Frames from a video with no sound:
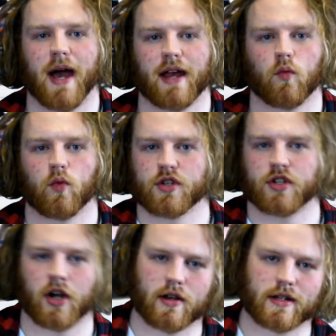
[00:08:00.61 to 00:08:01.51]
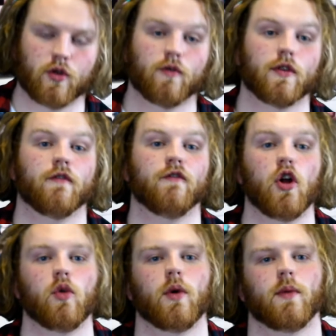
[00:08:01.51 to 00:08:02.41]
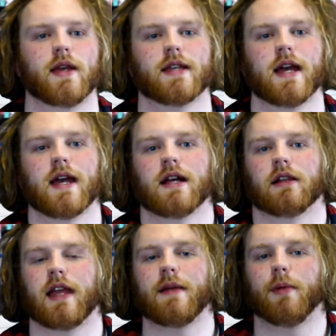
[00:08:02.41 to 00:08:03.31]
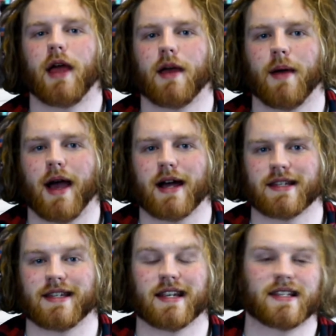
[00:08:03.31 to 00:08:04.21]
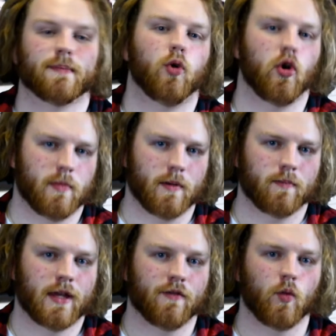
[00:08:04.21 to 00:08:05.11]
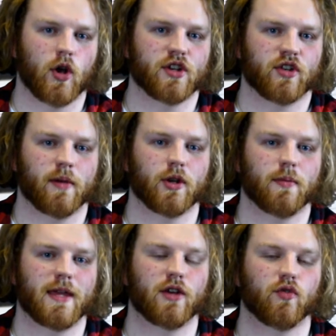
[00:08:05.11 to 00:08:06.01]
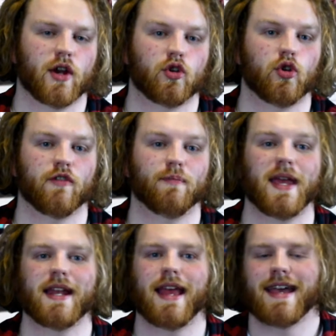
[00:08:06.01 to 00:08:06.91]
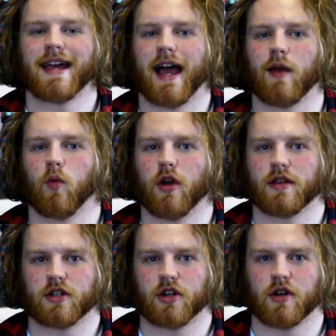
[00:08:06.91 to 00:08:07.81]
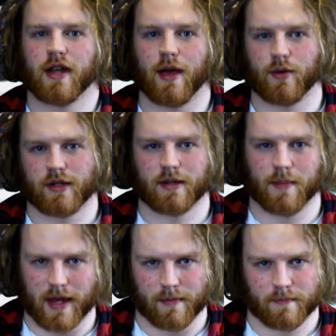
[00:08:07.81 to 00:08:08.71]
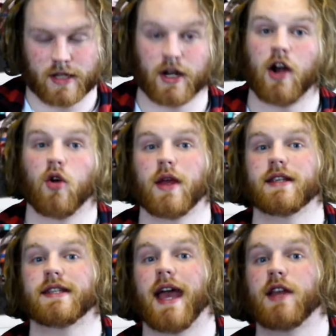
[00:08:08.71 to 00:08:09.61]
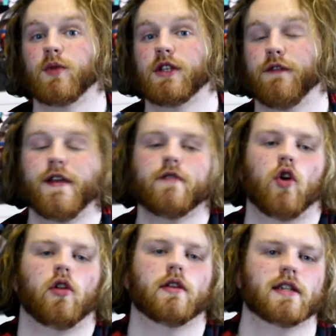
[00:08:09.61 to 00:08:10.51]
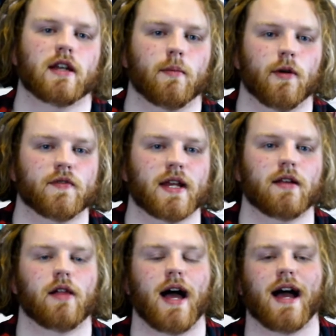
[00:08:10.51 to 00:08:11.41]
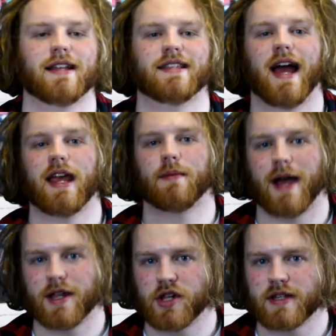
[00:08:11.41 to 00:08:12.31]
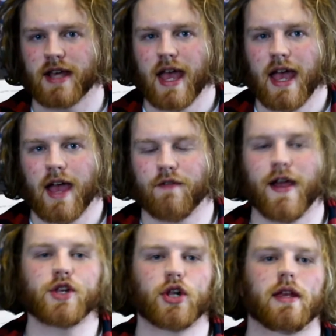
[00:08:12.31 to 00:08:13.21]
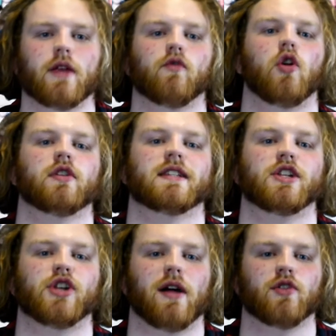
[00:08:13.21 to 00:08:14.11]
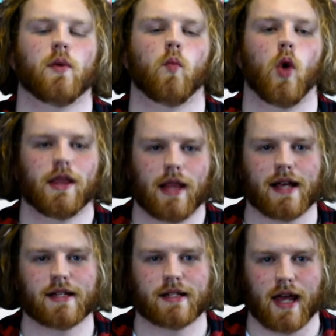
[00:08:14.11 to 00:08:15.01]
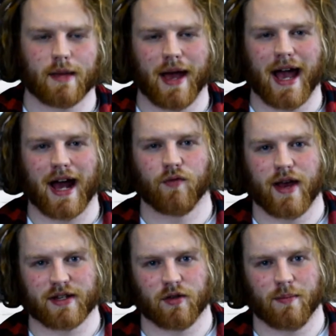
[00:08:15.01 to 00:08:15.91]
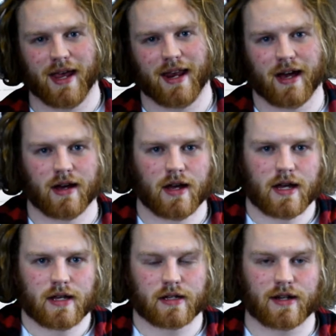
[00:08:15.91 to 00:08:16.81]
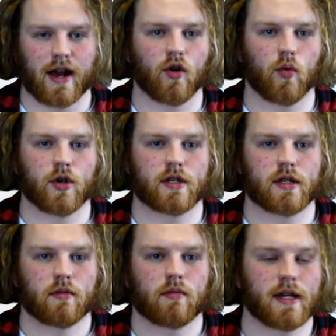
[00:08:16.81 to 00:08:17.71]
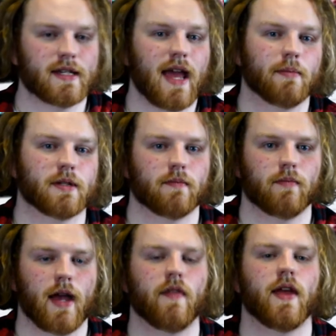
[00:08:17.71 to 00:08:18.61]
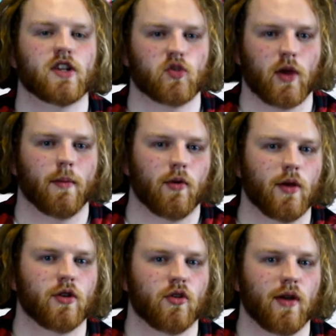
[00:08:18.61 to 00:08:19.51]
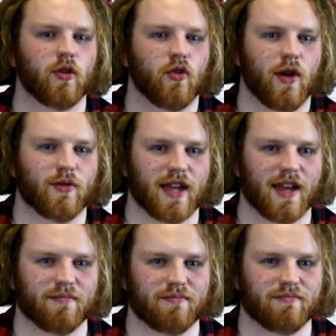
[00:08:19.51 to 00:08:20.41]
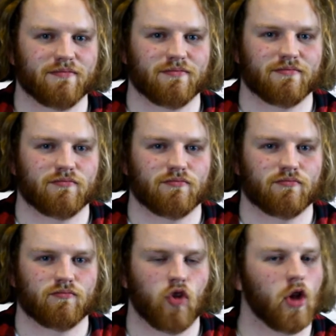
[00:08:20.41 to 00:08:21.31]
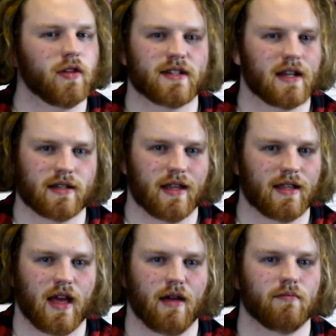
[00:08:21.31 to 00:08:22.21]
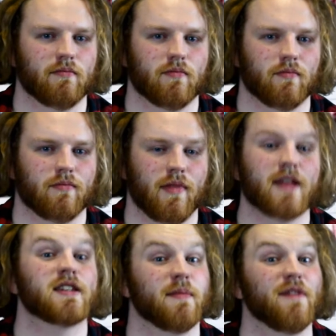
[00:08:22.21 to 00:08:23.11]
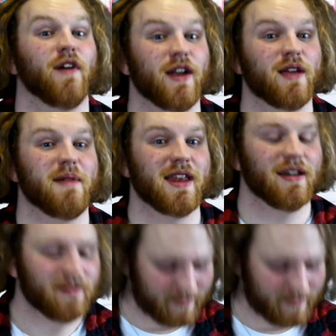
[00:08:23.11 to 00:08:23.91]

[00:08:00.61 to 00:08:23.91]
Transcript: back was turned, and over the following weeks label him as a disappointment, given what his WWE career could have been and what it's turned out to be. Cesaro instead would defeat Rollins in a number of single and tag matches, eventually leading Rollins to challenge him one last time at WrestleMania. Cesaro would accept, and then swing him around and around and around again. Rollins doesn't like that. It's going to be funny at Mania.